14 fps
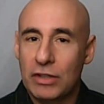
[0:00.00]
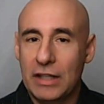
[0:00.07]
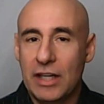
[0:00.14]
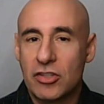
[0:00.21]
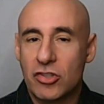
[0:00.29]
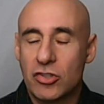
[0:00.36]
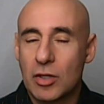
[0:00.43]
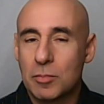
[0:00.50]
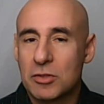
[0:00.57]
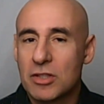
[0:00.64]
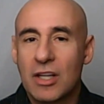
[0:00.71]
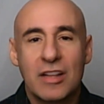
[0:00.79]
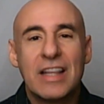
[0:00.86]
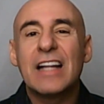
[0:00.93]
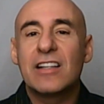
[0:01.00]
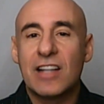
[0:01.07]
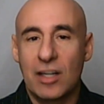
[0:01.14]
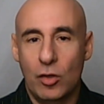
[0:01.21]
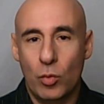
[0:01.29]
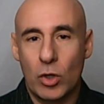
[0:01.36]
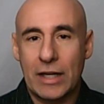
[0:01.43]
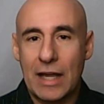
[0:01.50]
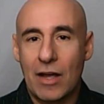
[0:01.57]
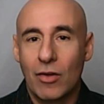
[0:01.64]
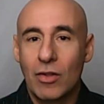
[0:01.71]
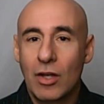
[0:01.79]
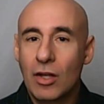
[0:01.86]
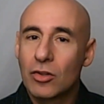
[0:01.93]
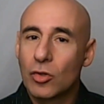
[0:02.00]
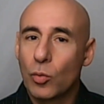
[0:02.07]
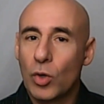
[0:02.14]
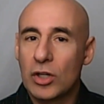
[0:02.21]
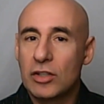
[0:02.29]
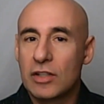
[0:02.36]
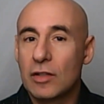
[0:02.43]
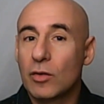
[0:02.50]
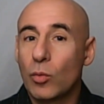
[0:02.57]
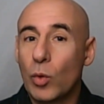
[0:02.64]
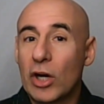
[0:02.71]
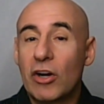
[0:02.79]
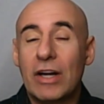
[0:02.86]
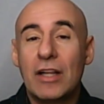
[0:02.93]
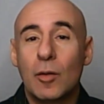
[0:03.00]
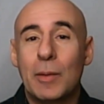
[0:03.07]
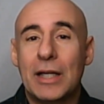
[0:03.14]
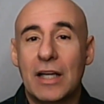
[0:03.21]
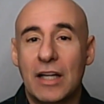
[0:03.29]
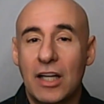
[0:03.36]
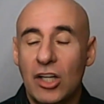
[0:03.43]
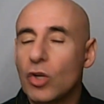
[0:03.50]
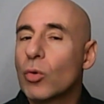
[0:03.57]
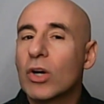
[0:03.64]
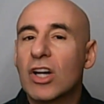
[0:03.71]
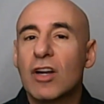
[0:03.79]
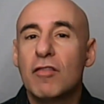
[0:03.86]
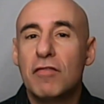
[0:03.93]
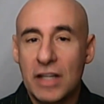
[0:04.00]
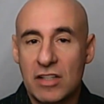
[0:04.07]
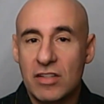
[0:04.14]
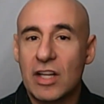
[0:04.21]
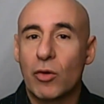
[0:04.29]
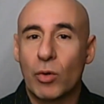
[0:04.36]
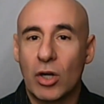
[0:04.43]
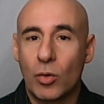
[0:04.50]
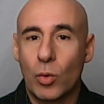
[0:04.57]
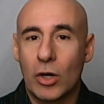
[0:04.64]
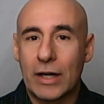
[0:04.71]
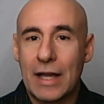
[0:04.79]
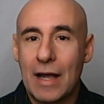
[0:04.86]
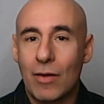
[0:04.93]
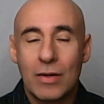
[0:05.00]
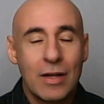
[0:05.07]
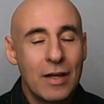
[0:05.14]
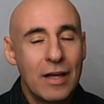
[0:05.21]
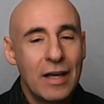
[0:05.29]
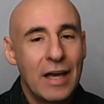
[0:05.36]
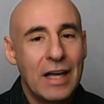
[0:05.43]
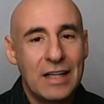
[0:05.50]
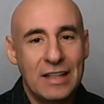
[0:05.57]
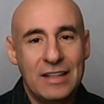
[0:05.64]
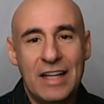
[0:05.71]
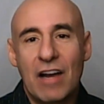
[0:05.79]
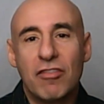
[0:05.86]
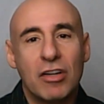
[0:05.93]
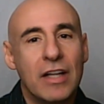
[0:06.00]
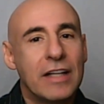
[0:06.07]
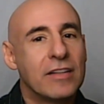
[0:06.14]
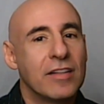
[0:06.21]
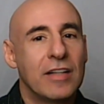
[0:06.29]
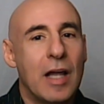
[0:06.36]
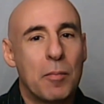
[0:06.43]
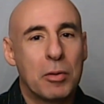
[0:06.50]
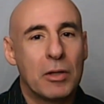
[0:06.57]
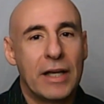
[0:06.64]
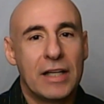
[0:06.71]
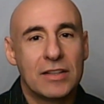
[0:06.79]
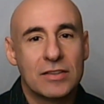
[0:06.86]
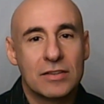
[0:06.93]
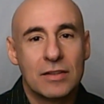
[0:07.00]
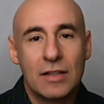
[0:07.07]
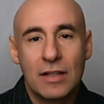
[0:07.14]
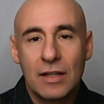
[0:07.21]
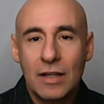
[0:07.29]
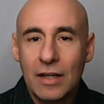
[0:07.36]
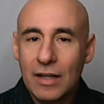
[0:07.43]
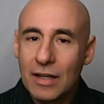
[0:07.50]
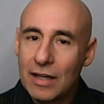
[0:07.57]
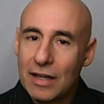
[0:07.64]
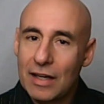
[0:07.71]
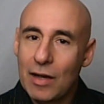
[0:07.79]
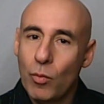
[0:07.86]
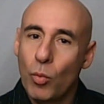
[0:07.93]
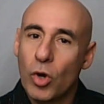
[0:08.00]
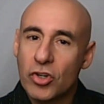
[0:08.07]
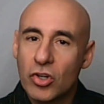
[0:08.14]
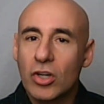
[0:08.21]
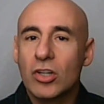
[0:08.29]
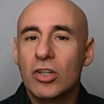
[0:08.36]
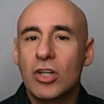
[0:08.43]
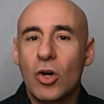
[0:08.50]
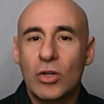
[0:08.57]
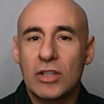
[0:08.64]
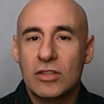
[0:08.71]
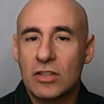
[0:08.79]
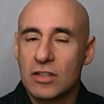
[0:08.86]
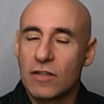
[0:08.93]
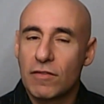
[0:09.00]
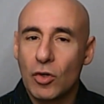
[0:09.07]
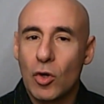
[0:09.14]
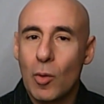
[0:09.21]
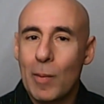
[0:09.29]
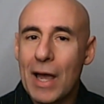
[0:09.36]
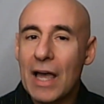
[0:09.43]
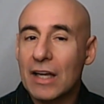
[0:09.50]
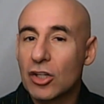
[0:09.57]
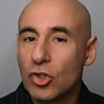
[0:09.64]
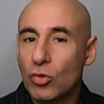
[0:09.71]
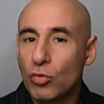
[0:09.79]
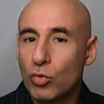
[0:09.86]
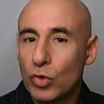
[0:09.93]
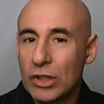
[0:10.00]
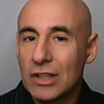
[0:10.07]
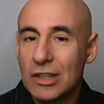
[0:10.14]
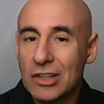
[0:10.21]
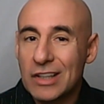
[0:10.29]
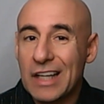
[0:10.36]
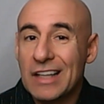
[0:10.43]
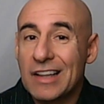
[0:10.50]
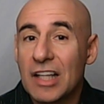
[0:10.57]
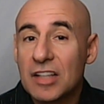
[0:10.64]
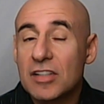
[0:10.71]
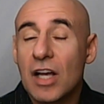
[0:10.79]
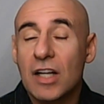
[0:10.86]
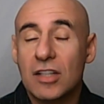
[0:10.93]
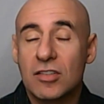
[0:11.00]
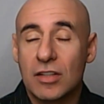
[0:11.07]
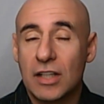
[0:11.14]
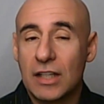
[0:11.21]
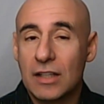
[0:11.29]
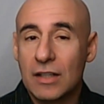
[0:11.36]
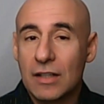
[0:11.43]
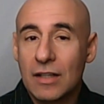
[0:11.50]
relationships that didn't work out. The ones in, where in the beginning you were convinced they were going to work out and it never led to that place. And what you're going to notice is if you go back and you really look at things honestly,